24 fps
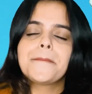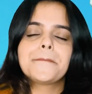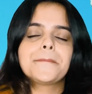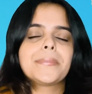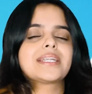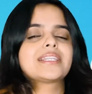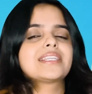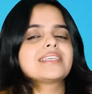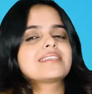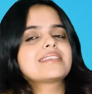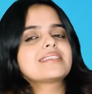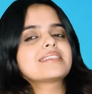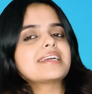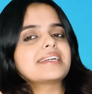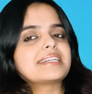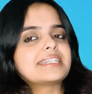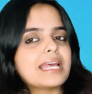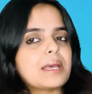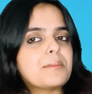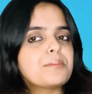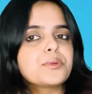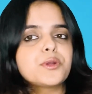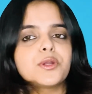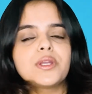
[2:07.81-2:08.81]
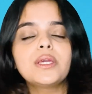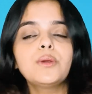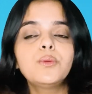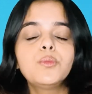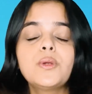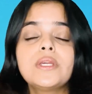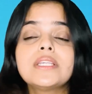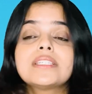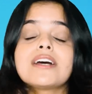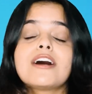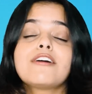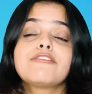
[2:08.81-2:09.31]
But this is a temporary
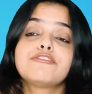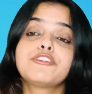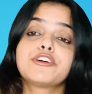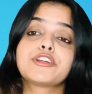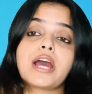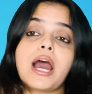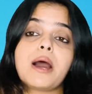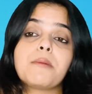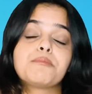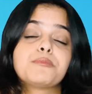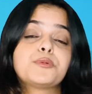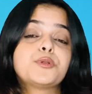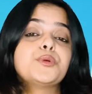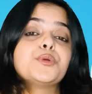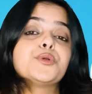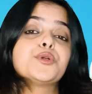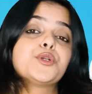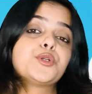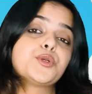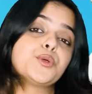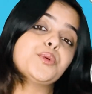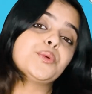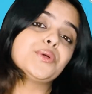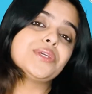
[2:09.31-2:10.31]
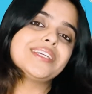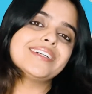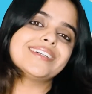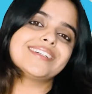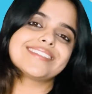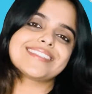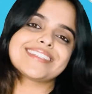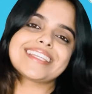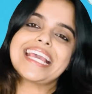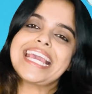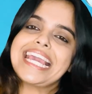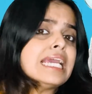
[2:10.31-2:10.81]
visa for up to 2
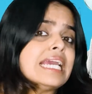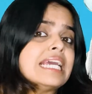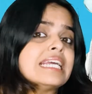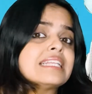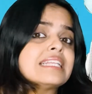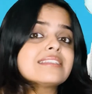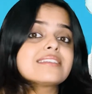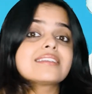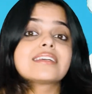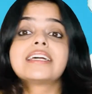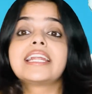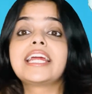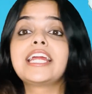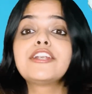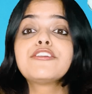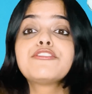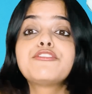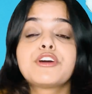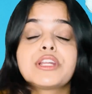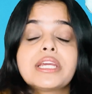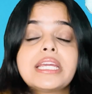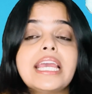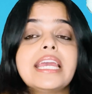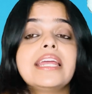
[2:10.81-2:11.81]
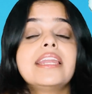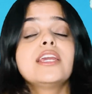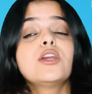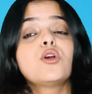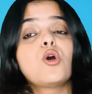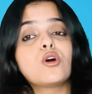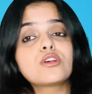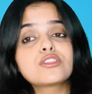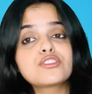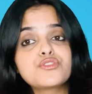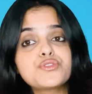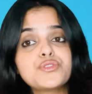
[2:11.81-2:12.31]
years. It's great for gaining
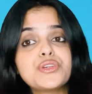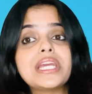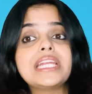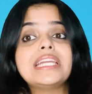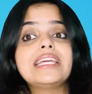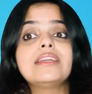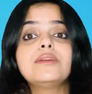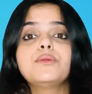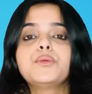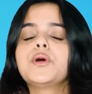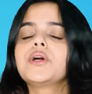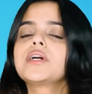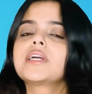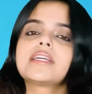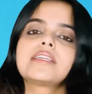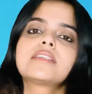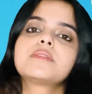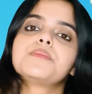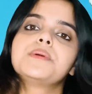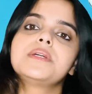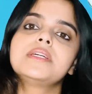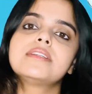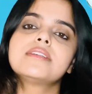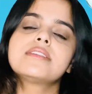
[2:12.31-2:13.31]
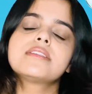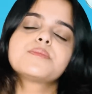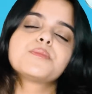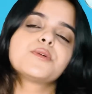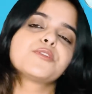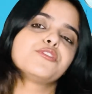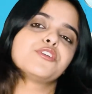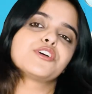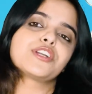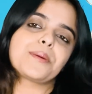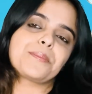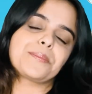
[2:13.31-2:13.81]
Australian work experience
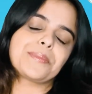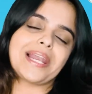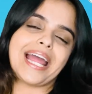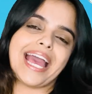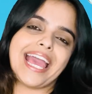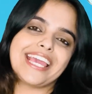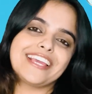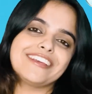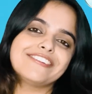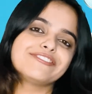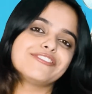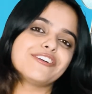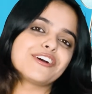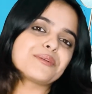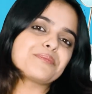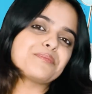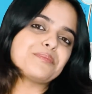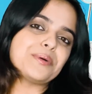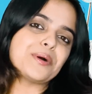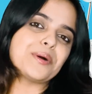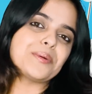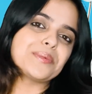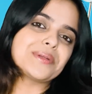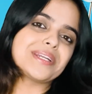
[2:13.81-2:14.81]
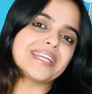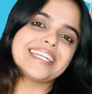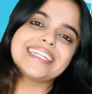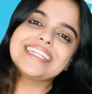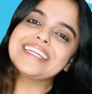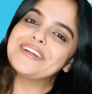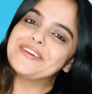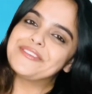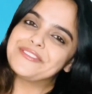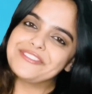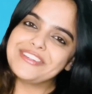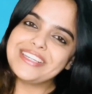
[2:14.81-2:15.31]
before applying for permanent
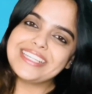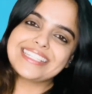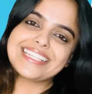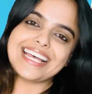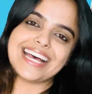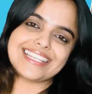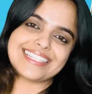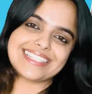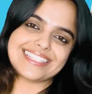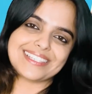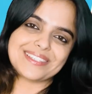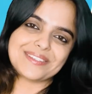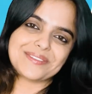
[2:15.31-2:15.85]
visas.